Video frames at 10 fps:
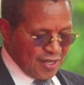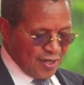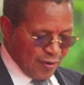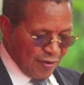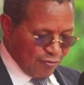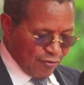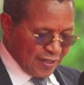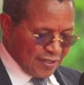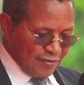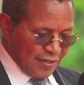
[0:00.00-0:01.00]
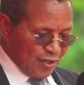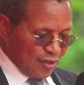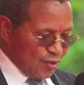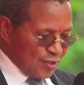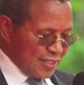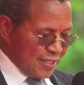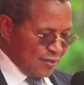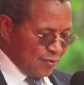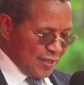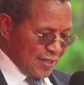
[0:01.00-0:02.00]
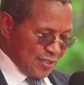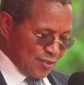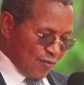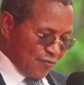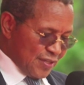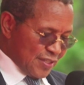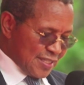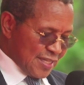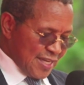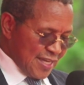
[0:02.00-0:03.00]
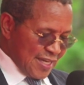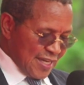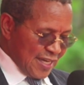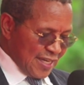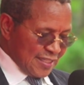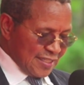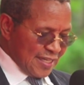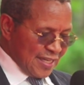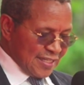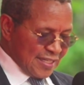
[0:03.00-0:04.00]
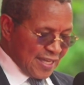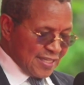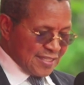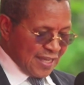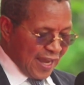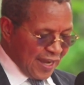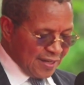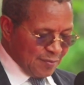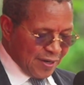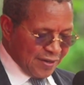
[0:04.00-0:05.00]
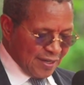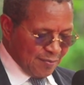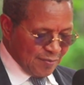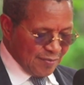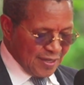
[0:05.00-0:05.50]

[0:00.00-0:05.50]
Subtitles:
We have worked very closely with his office and his Haile Mariam